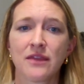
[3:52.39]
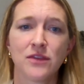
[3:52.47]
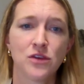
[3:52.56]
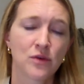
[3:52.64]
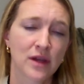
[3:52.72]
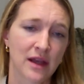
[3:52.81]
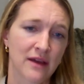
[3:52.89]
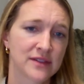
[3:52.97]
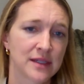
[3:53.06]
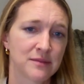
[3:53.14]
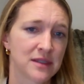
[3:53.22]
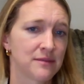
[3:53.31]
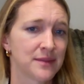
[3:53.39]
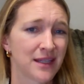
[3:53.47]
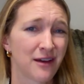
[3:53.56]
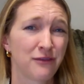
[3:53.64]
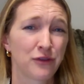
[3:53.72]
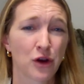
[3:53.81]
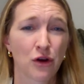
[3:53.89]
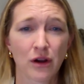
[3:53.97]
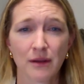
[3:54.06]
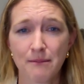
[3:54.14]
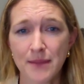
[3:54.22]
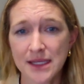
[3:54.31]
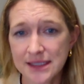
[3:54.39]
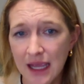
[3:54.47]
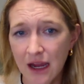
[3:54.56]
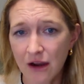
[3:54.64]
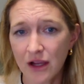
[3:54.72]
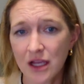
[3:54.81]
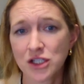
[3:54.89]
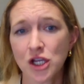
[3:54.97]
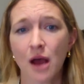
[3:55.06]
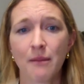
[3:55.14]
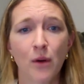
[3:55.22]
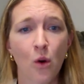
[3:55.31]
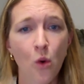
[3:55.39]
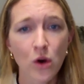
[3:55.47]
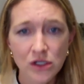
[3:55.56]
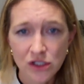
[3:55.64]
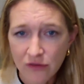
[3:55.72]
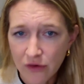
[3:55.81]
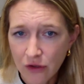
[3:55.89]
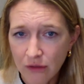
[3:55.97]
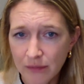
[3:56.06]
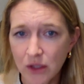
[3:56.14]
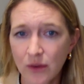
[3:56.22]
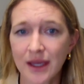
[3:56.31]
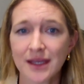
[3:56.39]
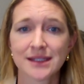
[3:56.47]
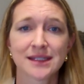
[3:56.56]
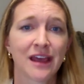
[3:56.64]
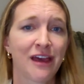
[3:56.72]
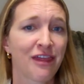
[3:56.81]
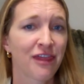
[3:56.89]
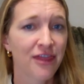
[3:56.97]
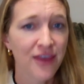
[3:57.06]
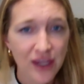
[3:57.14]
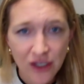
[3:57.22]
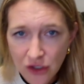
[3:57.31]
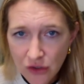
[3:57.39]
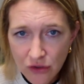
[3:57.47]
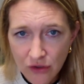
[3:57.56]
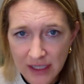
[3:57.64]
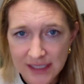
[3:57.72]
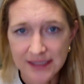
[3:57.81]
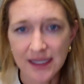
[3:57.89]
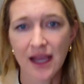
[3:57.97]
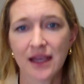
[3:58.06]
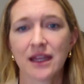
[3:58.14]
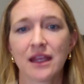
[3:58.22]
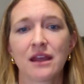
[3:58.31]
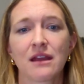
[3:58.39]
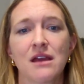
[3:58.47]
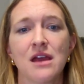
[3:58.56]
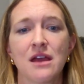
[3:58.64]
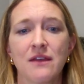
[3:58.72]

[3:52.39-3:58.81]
you can have symptoms of recurrent miscarriage, poor cervical mucus, thin uterus lining.